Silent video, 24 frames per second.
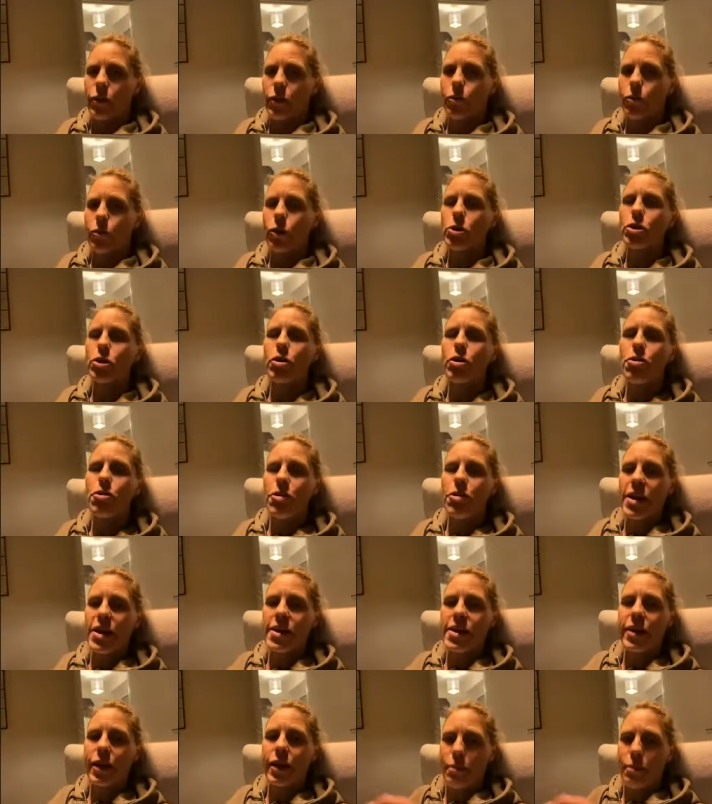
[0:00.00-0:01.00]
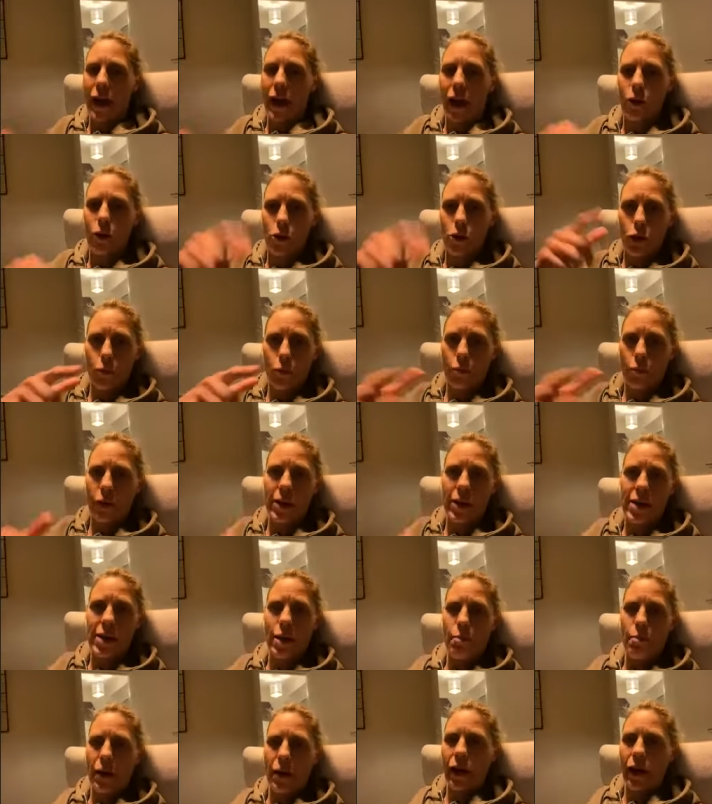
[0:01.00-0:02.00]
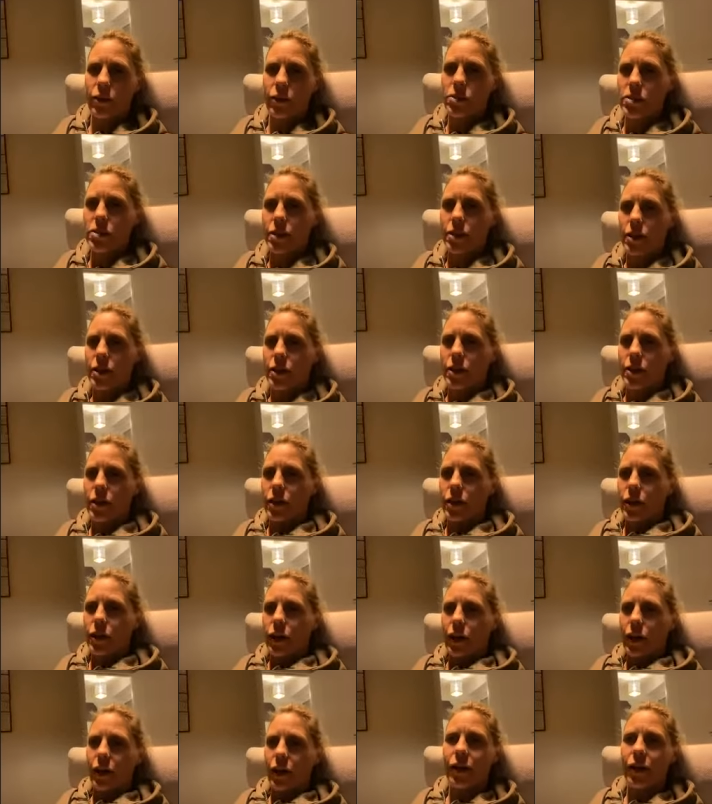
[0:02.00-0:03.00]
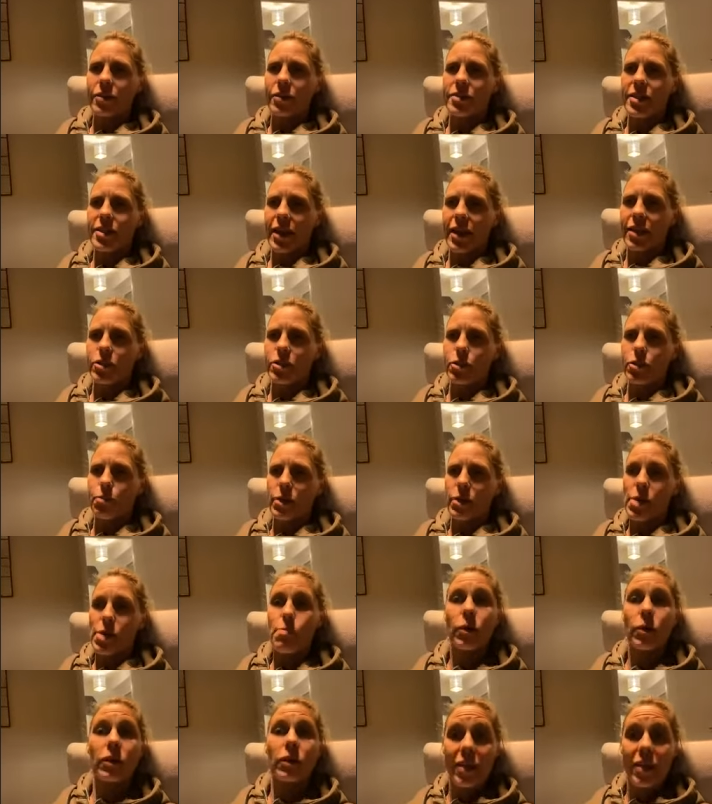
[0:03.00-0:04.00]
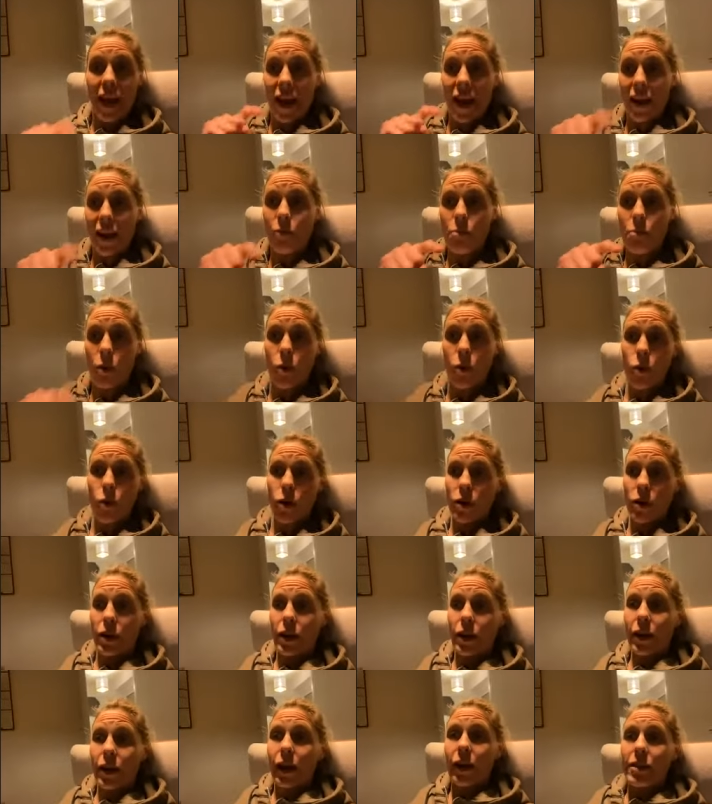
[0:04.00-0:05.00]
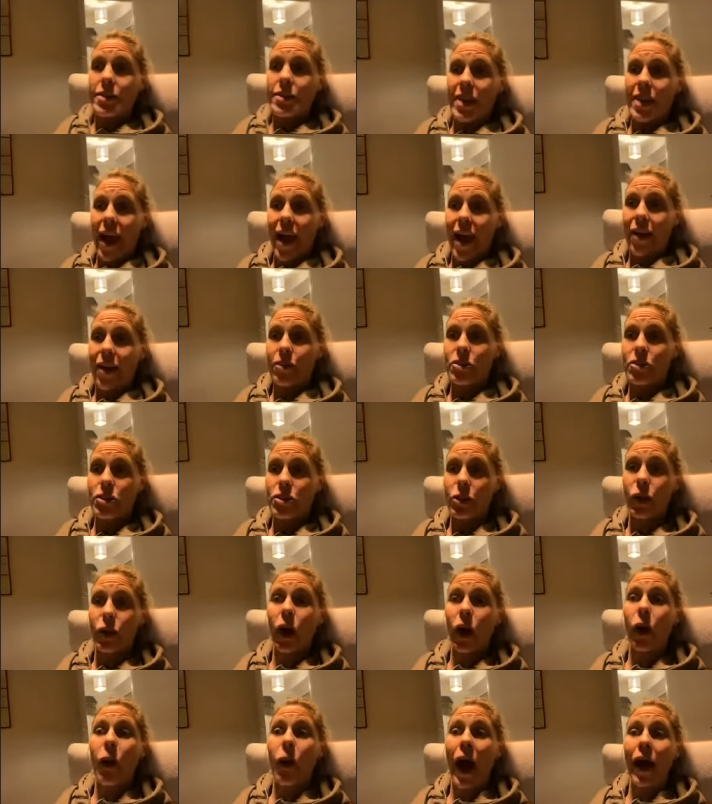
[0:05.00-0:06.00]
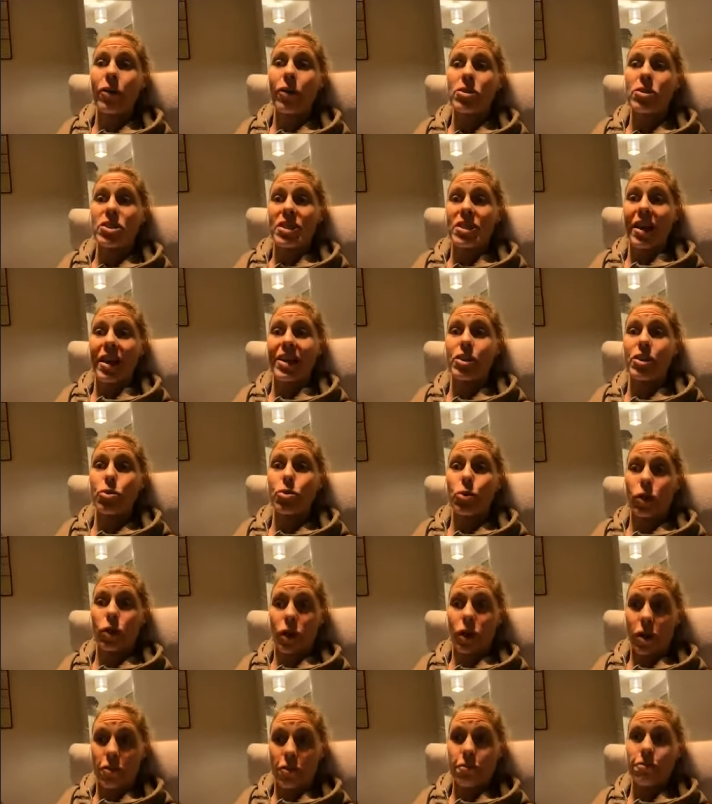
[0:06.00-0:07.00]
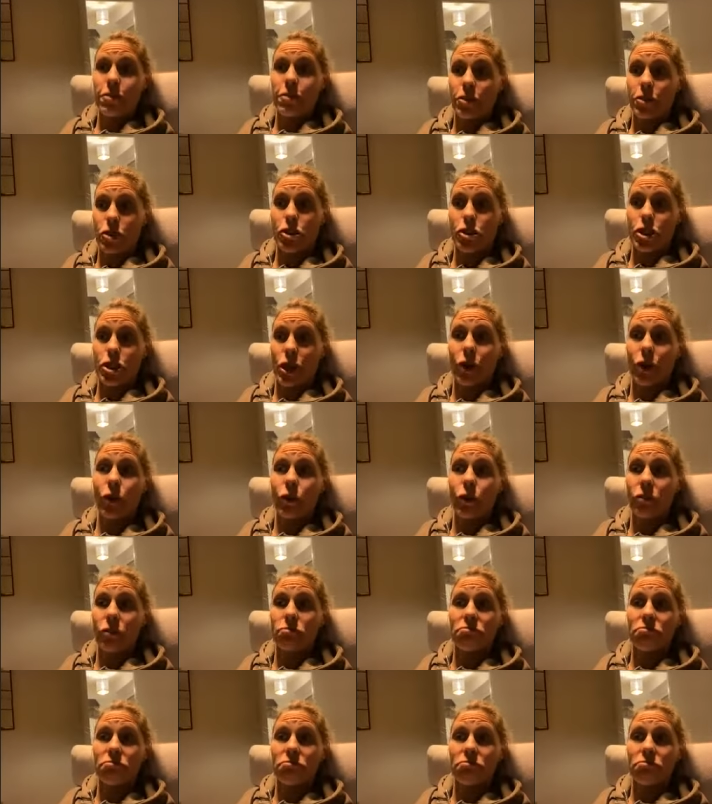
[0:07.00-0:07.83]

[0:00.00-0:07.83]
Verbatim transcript: What you think about, you bring about. And I say to people, dare more, dare to go outside your comfort zone.